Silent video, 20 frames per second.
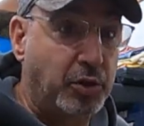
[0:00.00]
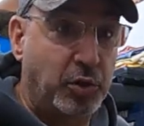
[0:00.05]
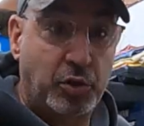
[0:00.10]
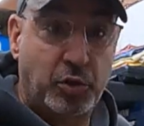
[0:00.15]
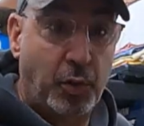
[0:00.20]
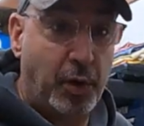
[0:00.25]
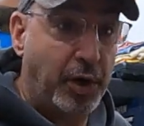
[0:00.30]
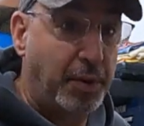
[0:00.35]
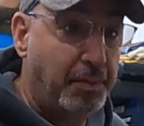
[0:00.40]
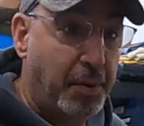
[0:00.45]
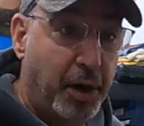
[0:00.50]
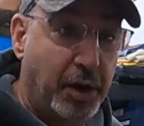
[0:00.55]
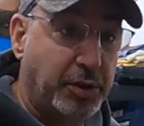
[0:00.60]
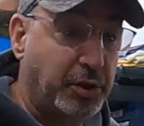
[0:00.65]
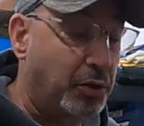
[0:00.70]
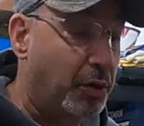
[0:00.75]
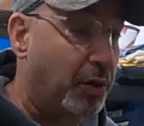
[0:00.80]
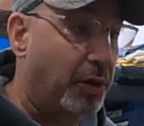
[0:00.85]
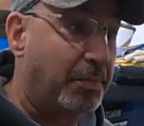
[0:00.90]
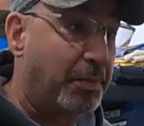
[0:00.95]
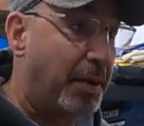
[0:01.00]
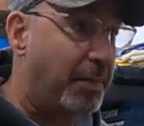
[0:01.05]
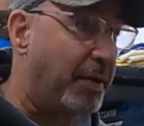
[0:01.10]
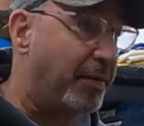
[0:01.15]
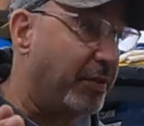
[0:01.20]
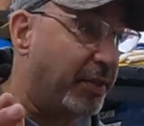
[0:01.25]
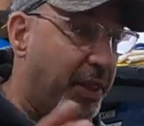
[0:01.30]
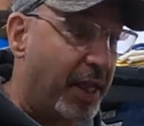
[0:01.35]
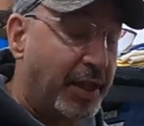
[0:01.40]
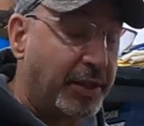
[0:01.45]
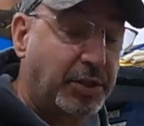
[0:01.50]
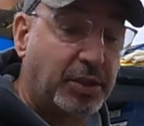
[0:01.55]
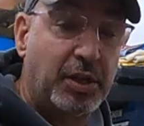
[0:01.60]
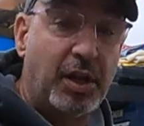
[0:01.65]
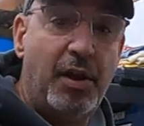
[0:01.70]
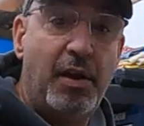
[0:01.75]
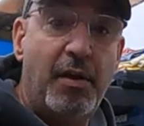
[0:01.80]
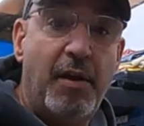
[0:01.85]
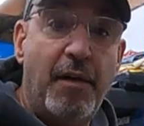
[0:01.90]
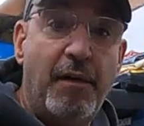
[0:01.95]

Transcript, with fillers: or $20 or maybe even less